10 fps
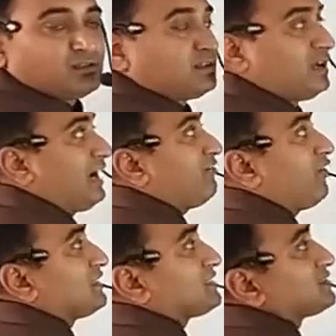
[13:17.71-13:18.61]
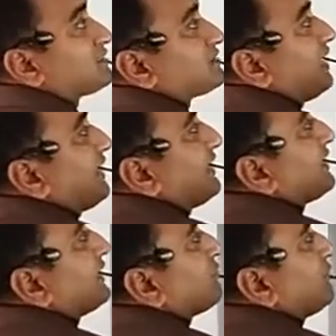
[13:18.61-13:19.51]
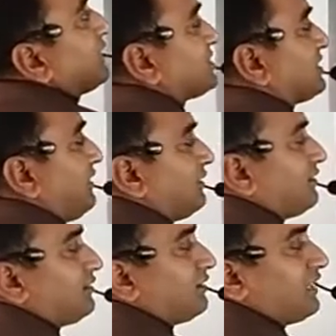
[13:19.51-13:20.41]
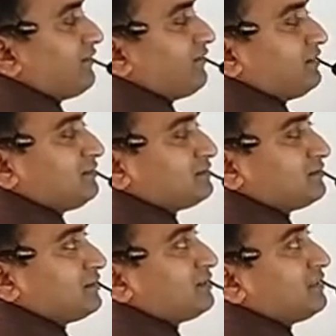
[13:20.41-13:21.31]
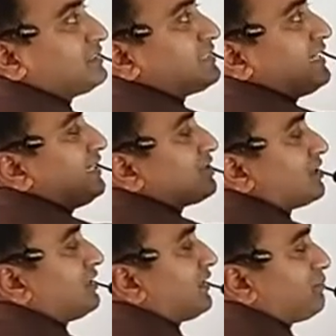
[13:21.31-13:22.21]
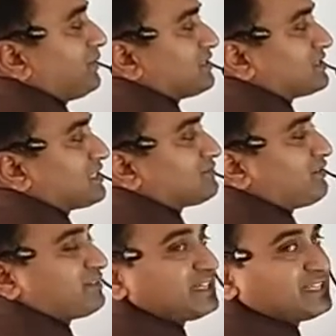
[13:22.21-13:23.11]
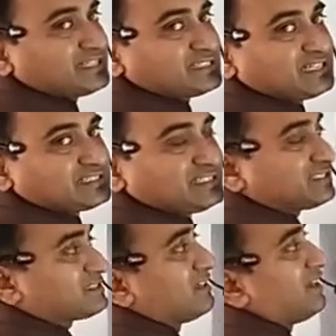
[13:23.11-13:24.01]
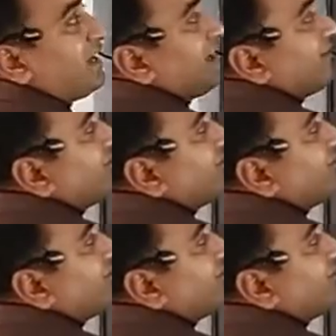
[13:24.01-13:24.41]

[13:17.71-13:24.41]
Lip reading: And what is starting temperature? T1, that is initial temperature is 50 degrees Celsius and we